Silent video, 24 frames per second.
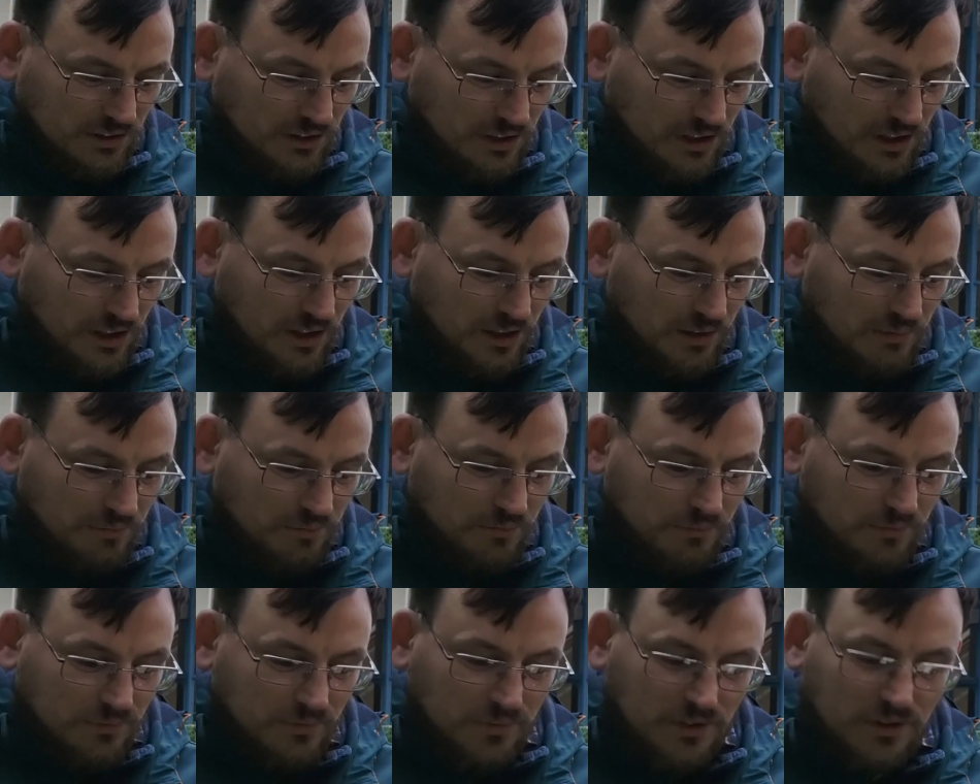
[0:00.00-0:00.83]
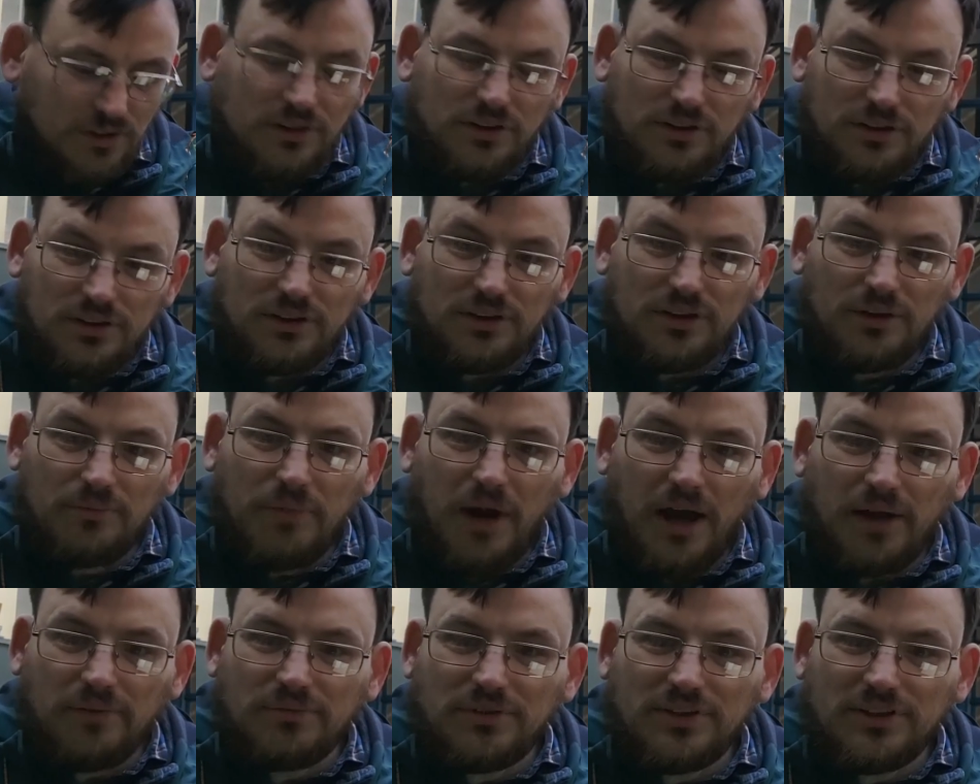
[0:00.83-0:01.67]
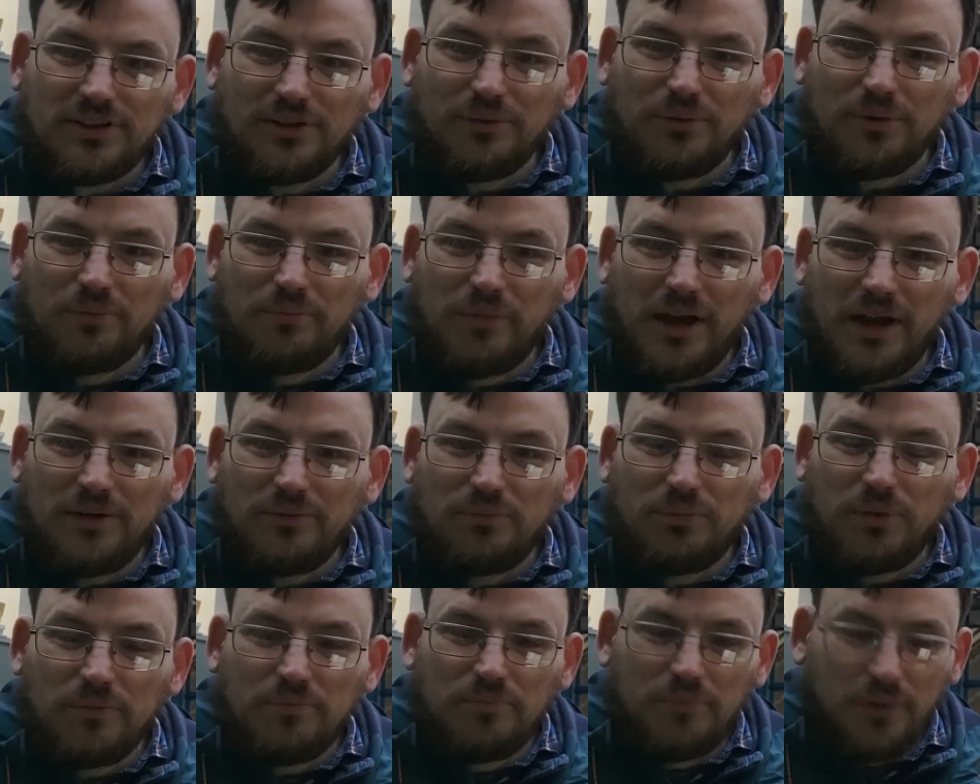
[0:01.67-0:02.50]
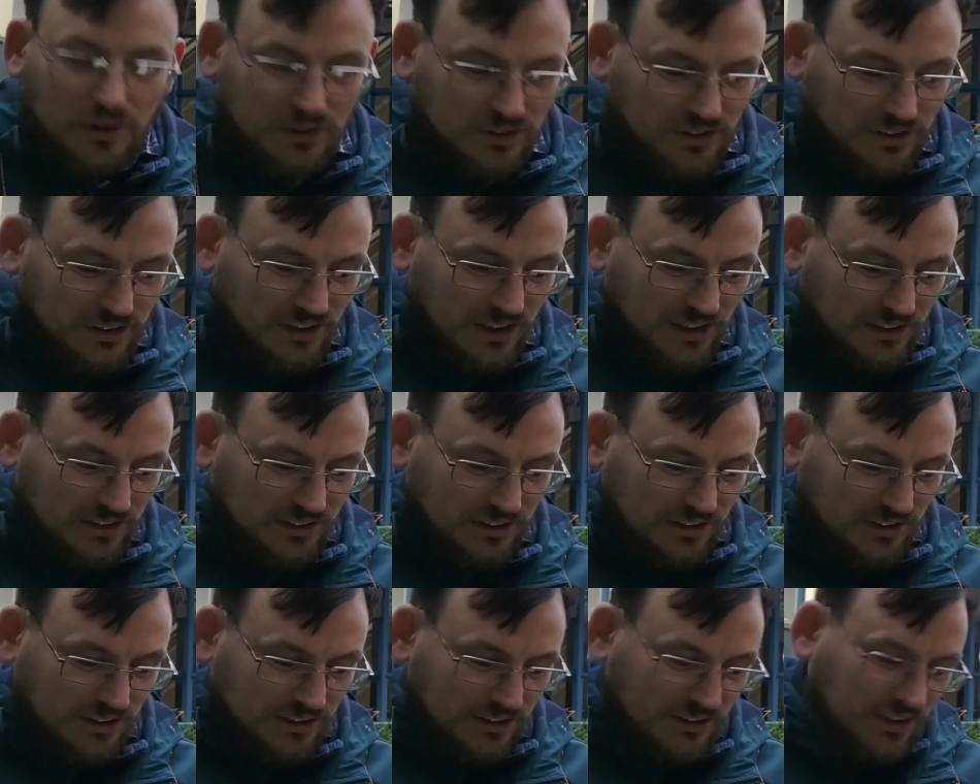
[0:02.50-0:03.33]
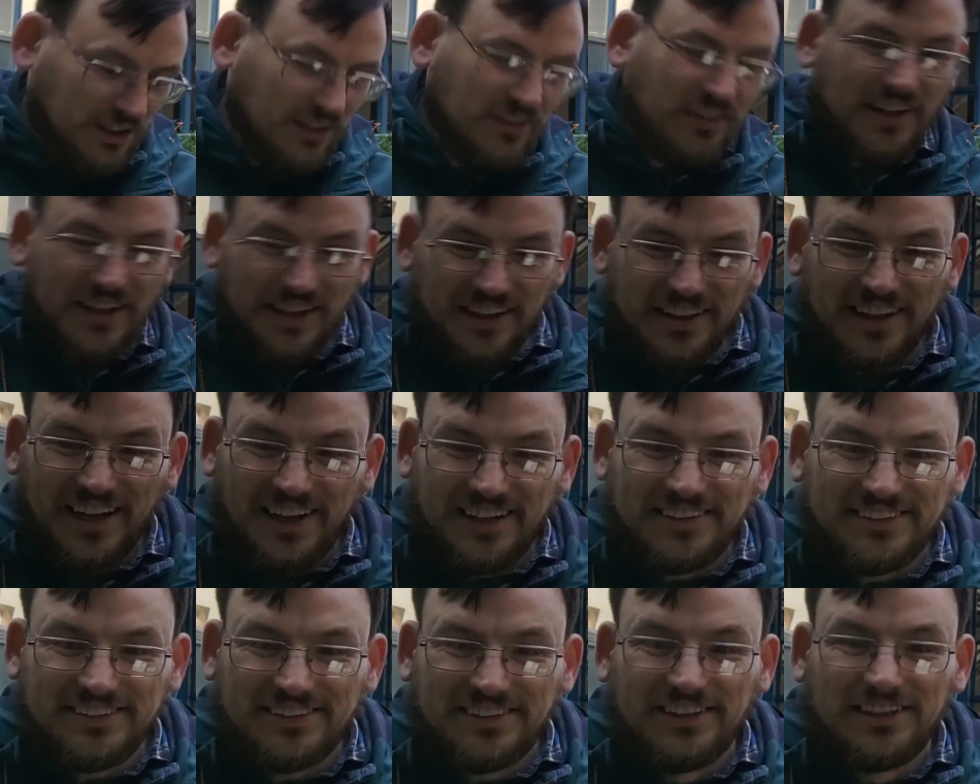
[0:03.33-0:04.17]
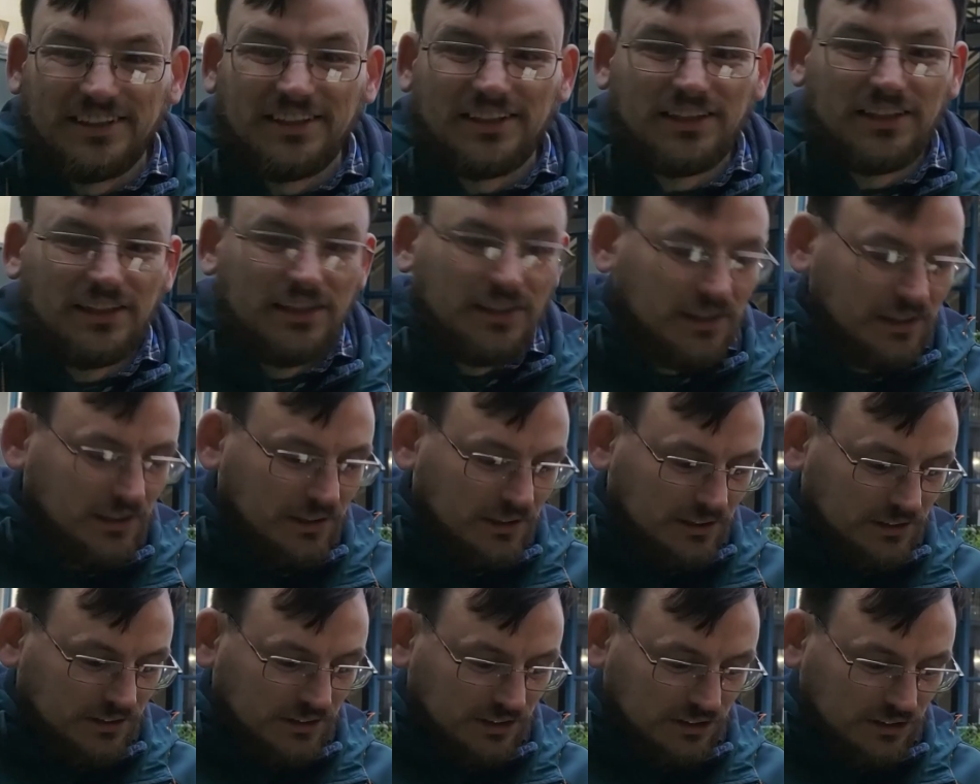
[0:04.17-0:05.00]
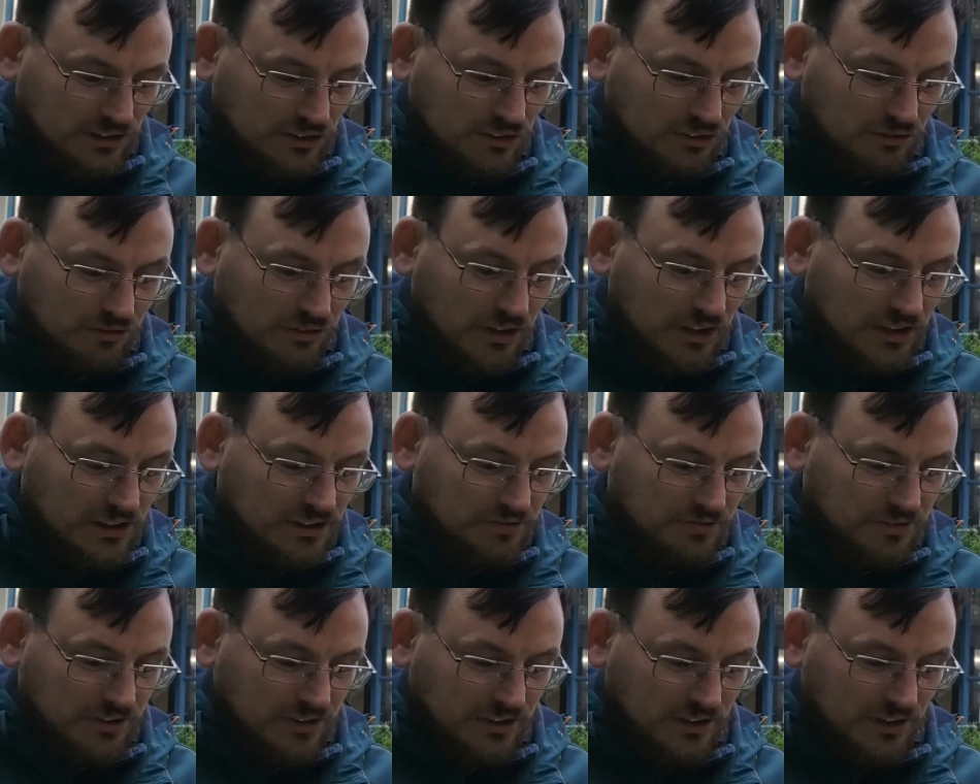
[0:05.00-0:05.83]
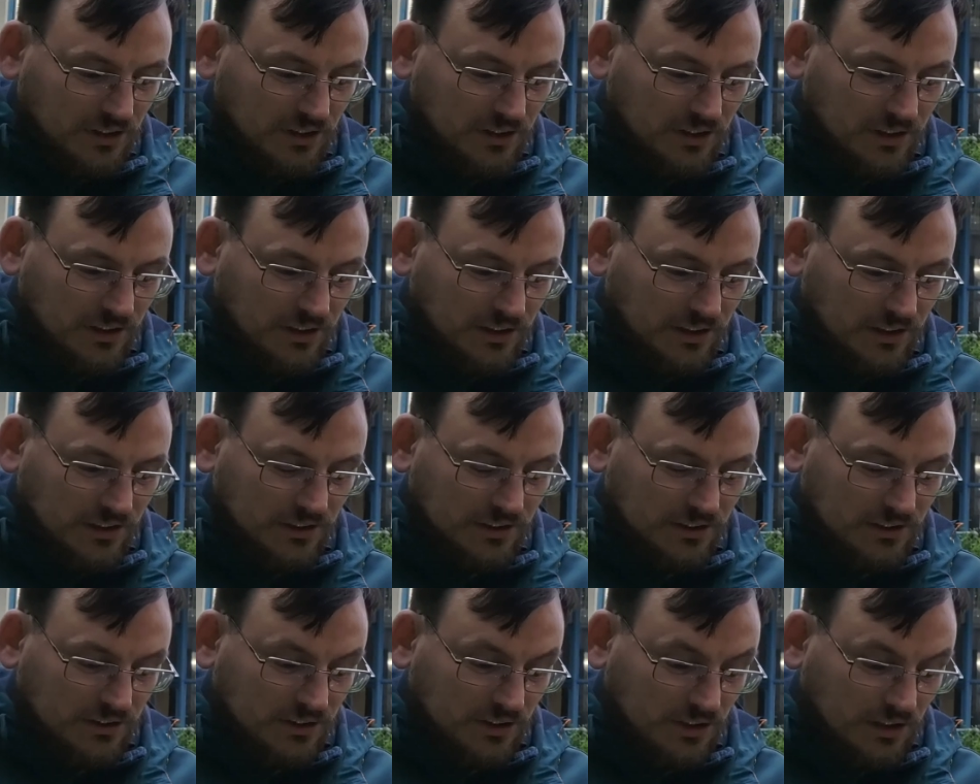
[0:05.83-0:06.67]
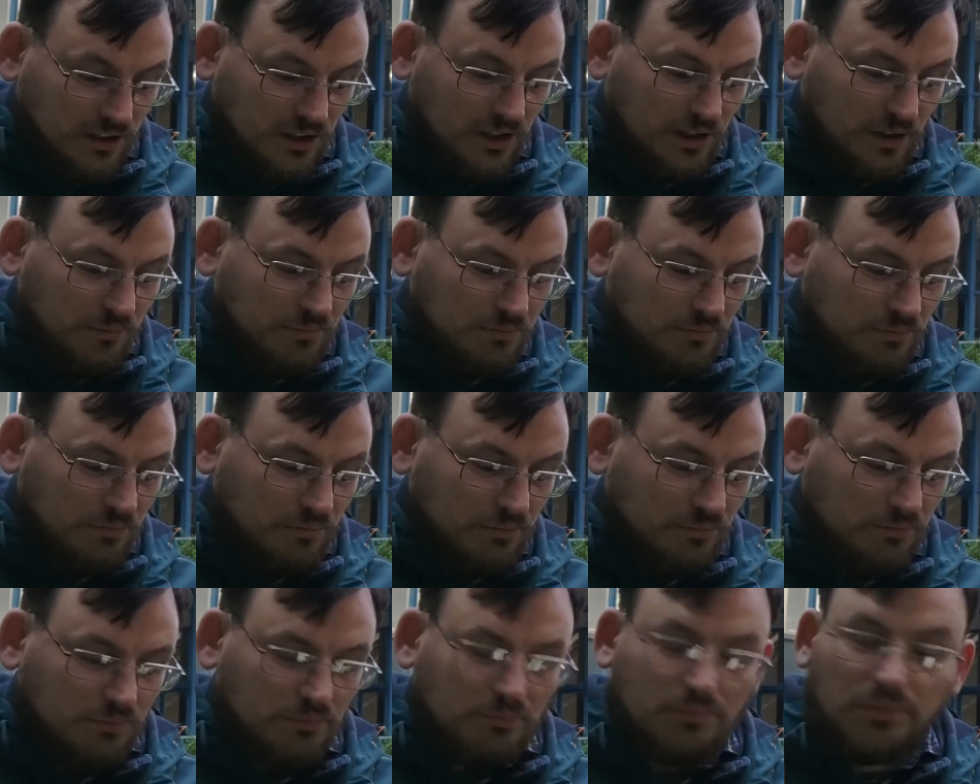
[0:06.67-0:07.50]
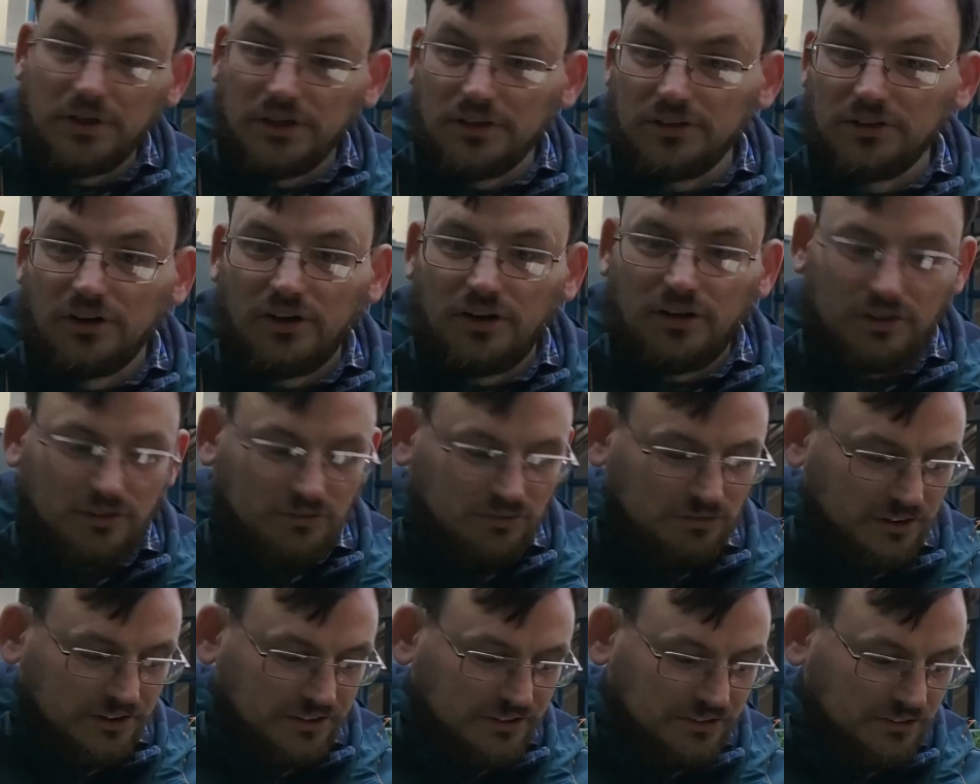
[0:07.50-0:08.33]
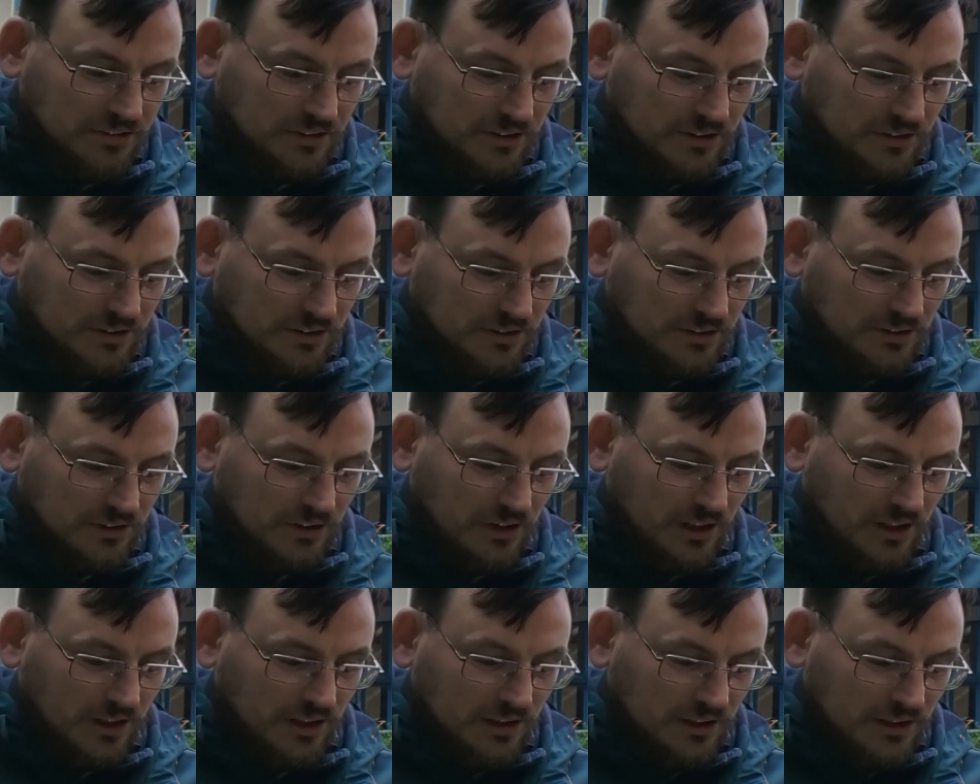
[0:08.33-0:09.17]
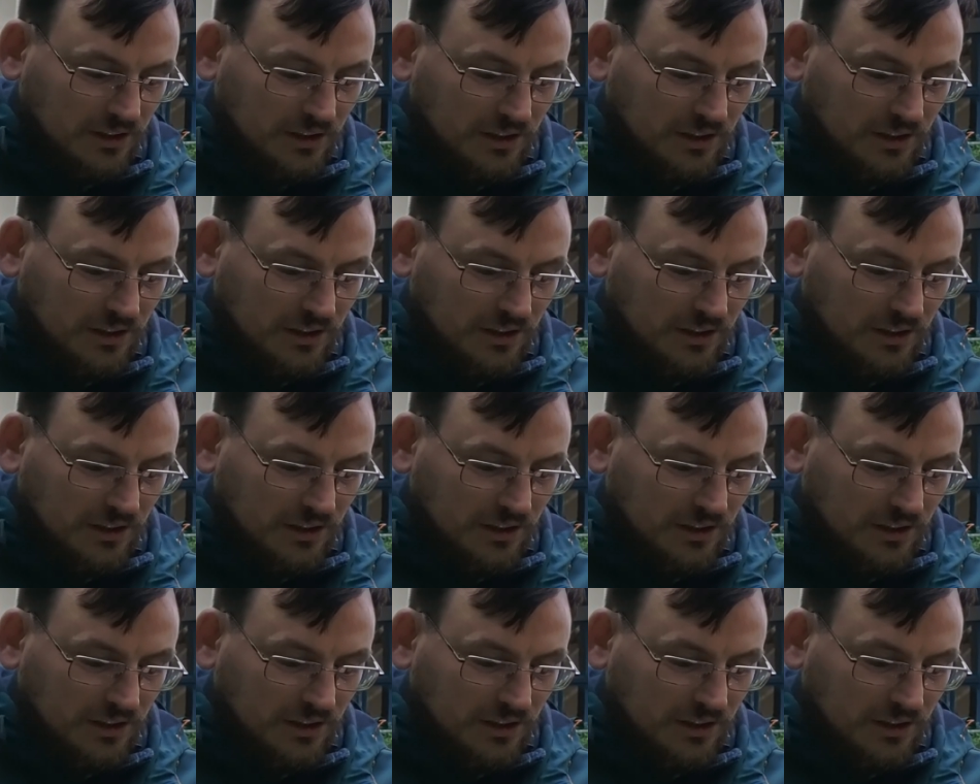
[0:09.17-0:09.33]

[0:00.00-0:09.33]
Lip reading: the maps that were made with modern data, because I think that's the gist of this video at least, but not restricted to that.